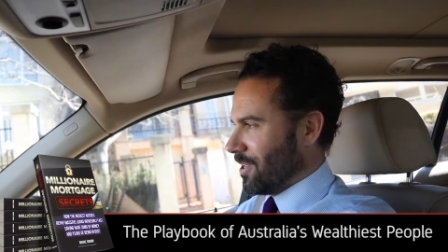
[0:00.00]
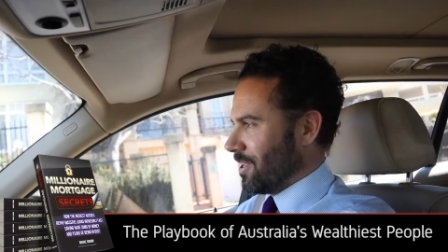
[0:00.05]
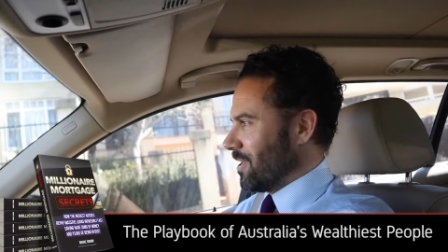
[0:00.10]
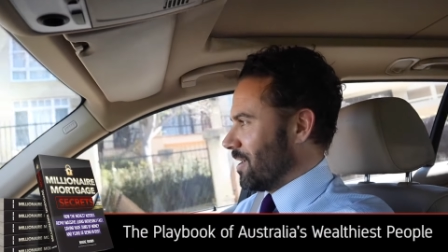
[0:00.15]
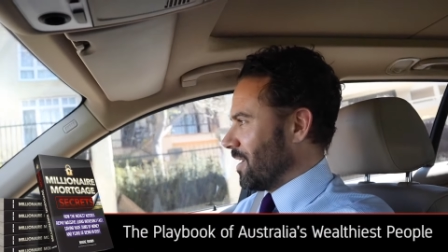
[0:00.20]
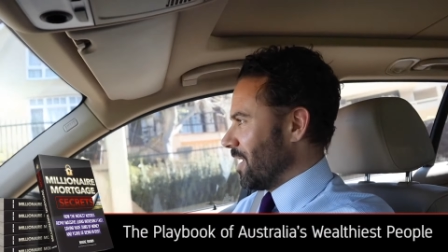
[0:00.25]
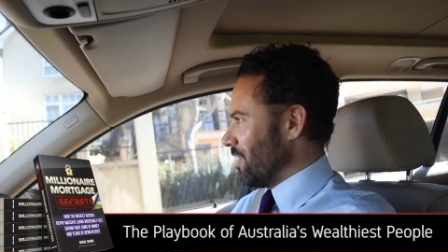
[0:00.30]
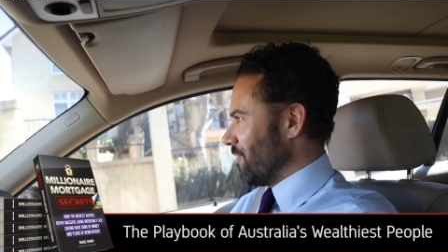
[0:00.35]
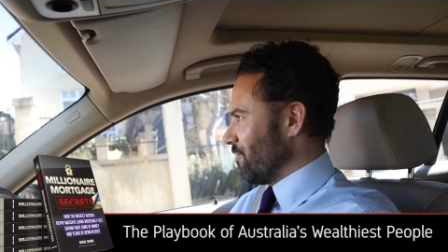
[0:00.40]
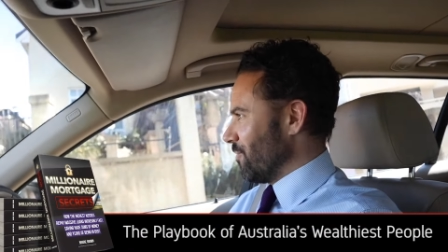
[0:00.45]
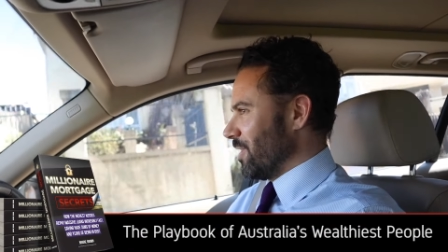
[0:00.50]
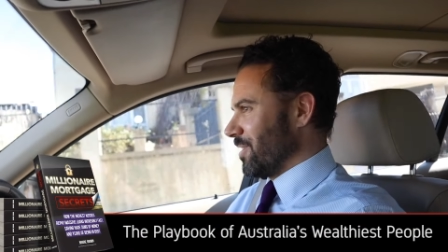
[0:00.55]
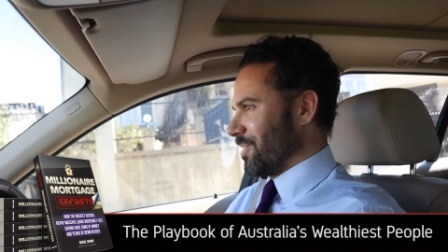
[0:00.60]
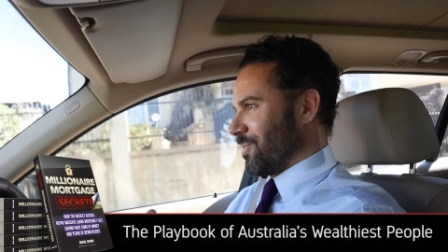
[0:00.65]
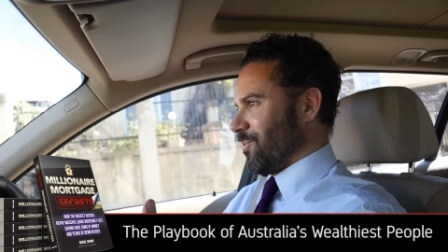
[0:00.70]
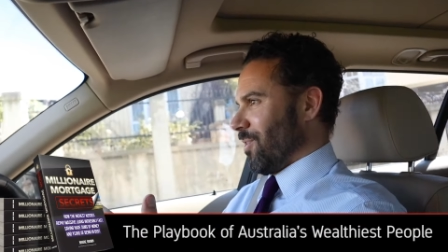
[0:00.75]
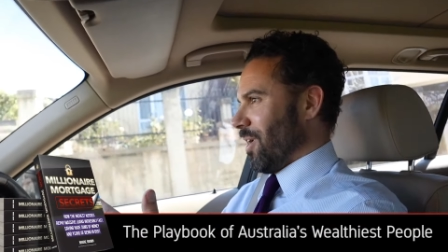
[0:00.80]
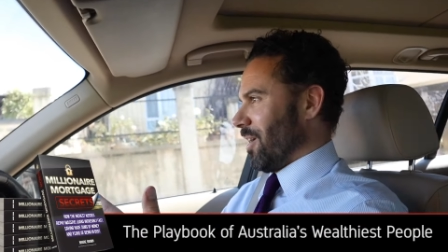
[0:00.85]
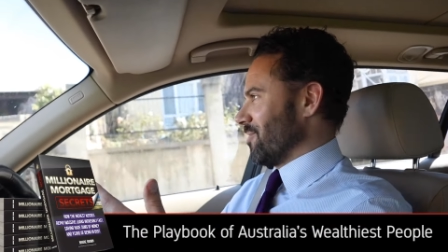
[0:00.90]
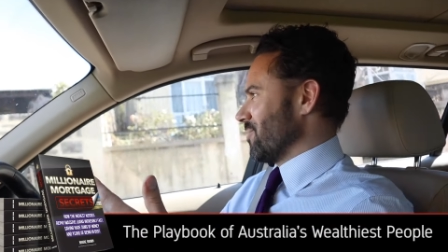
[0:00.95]
And the
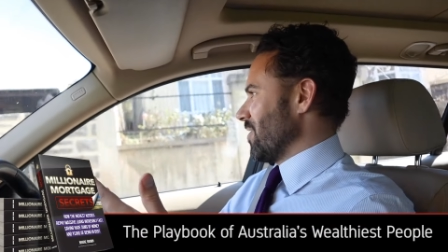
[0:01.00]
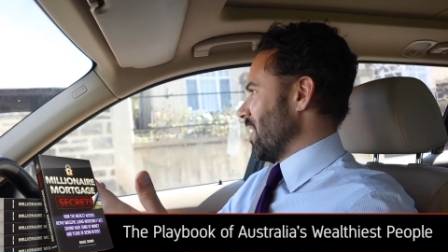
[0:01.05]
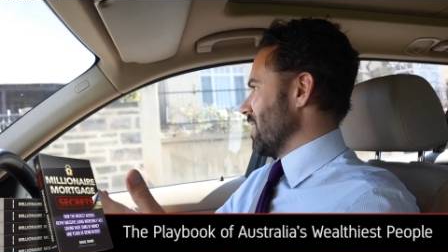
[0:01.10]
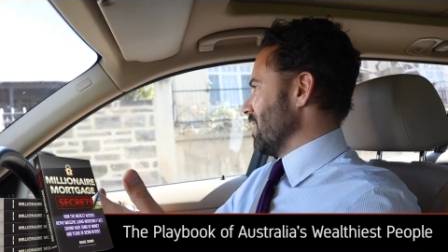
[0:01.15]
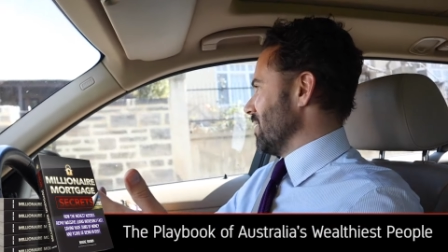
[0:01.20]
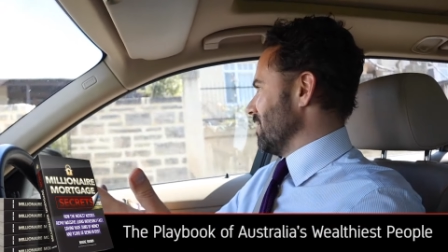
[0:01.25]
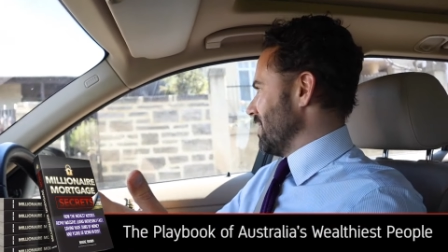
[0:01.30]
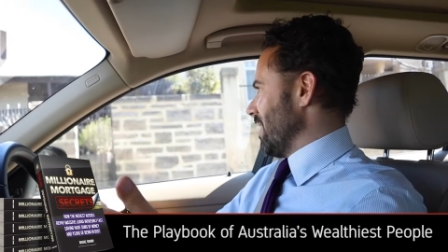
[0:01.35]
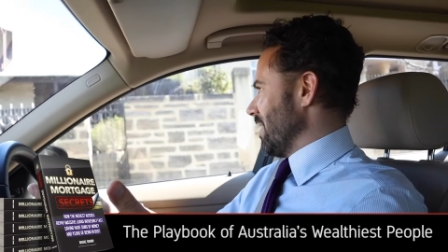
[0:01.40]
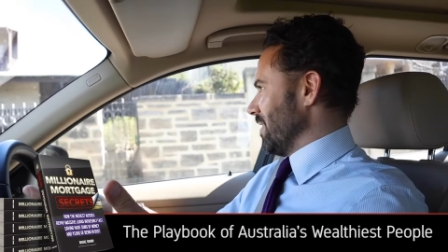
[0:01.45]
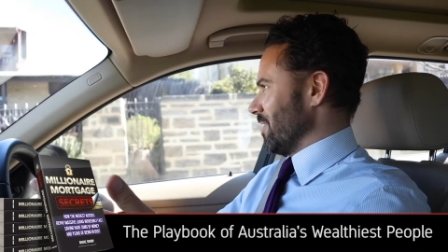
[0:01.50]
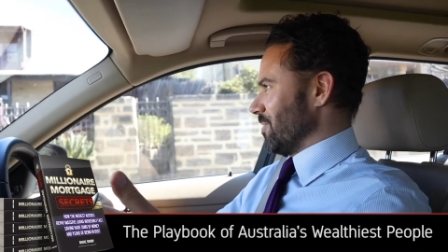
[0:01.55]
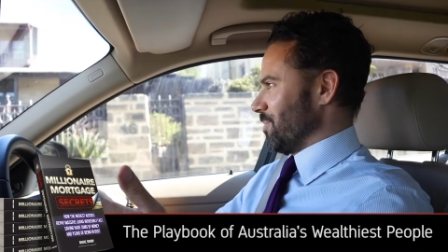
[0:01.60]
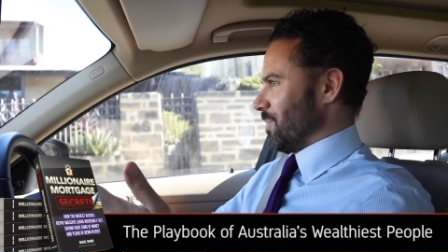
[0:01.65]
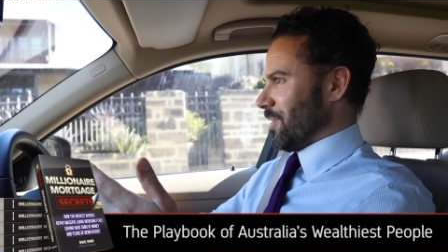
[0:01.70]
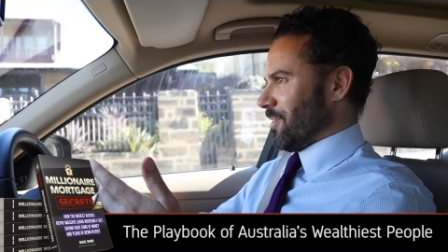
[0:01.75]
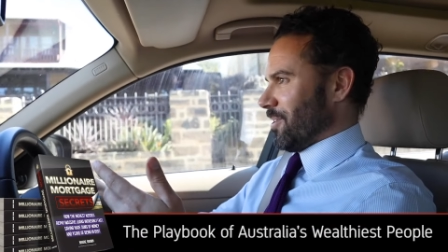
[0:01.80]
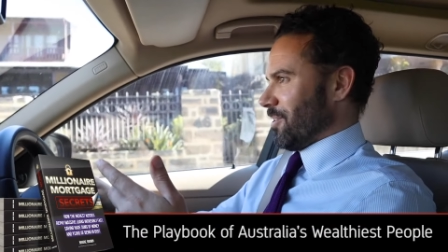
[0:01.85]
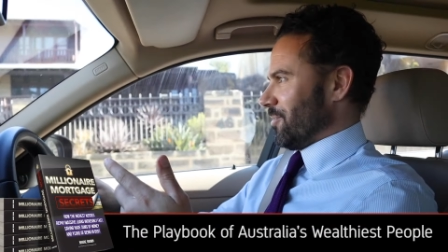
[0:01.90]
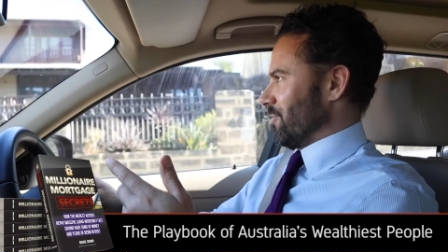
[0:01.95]
reason why I say debt is
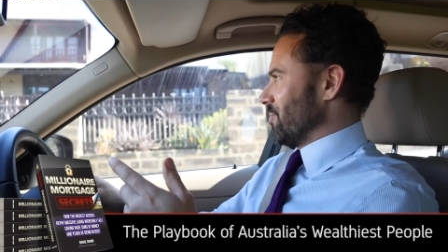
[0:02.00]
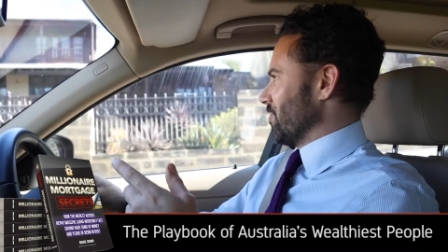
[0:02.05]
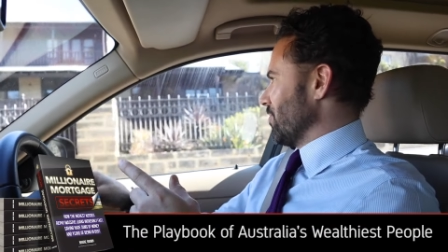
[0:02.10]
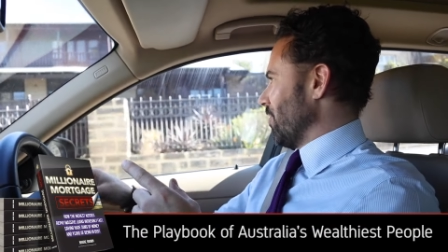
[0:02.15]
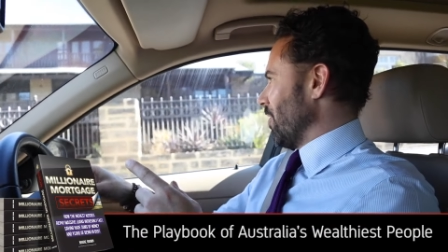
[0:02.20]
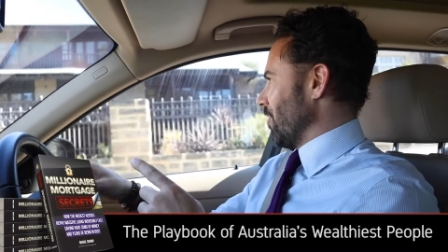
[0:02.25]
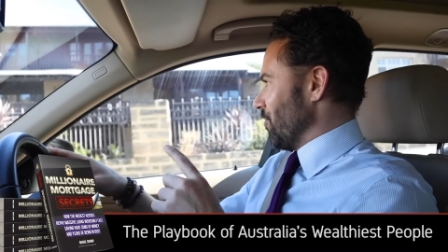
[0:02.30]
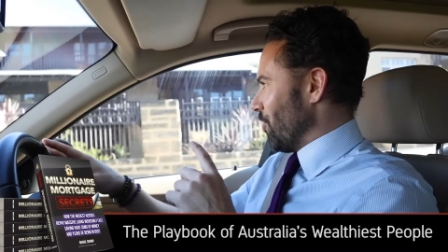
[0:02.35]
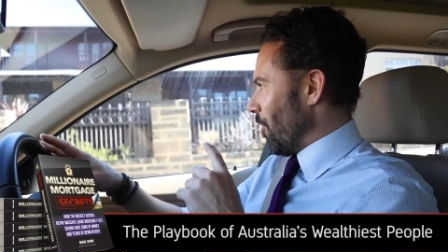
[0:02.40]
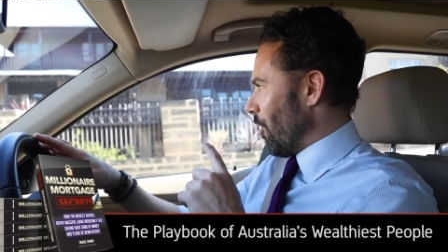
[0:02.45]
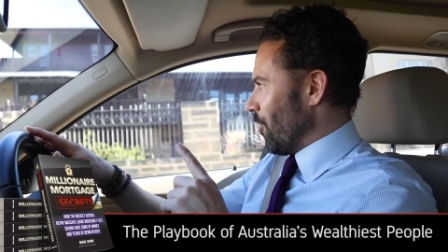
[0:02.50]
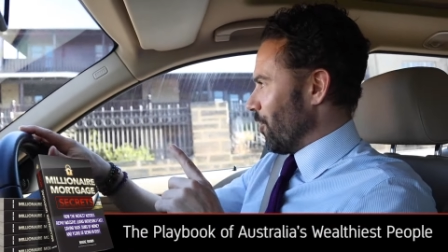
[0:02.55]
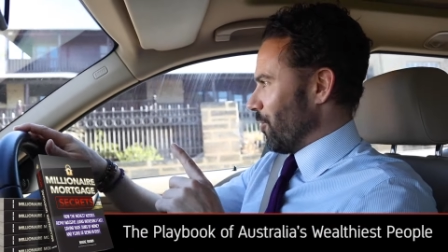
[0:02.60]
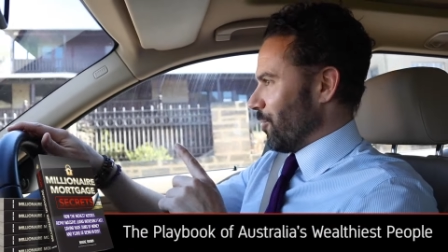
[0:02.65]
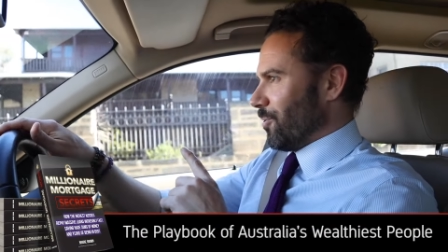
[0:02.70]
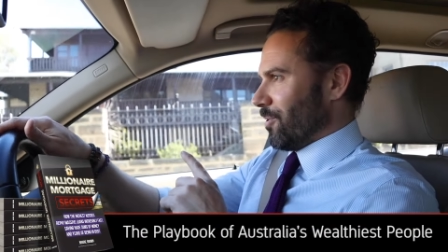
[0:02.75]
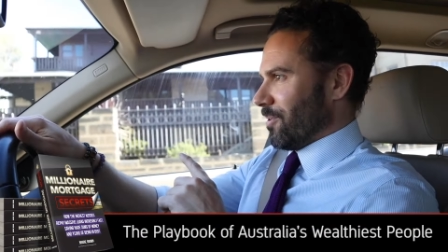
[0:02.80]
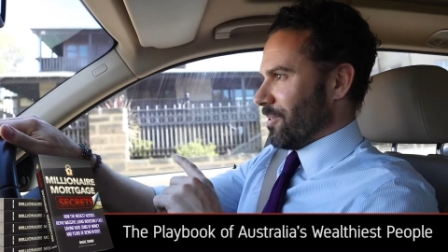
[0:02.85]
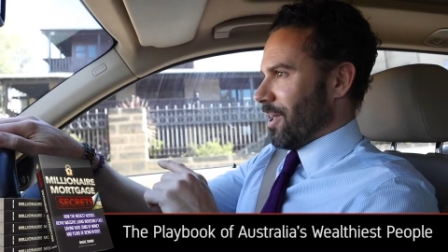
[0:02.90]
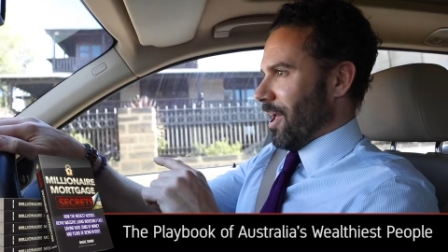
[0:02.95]
because I
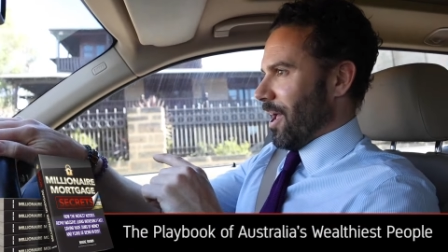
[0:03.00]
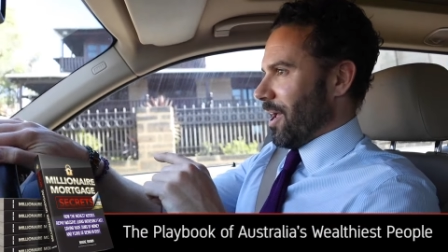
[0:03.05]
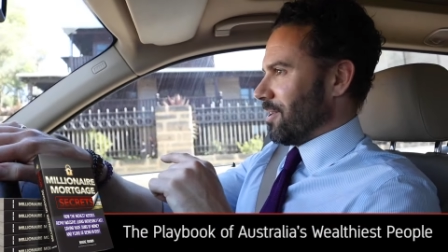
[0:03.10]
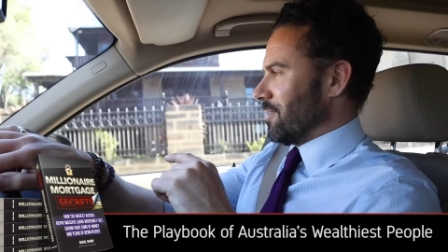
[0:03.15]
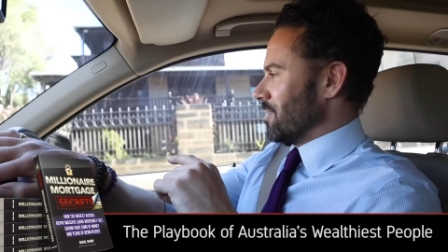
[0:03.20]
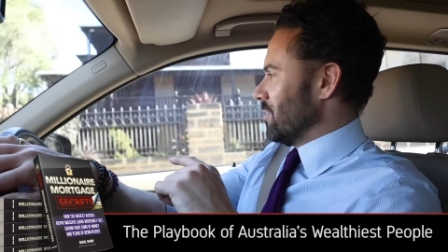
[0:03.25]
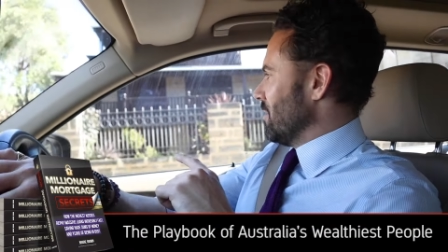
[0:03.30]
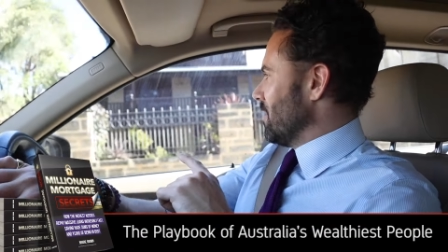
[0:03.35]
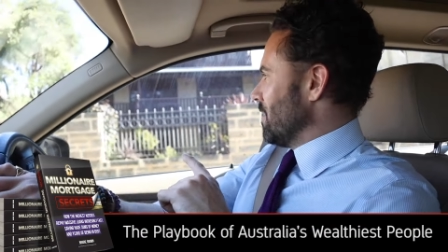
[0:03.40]
know that